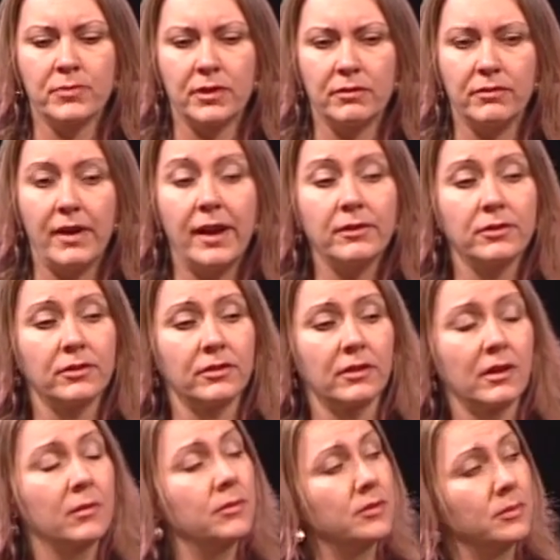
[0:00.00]
factors that
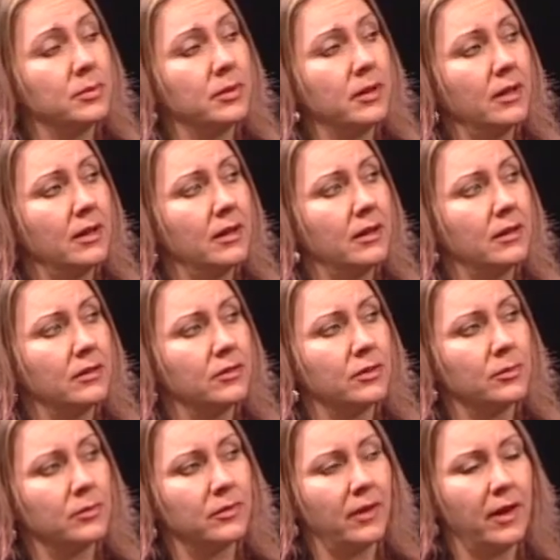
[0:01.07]
come into play in terms of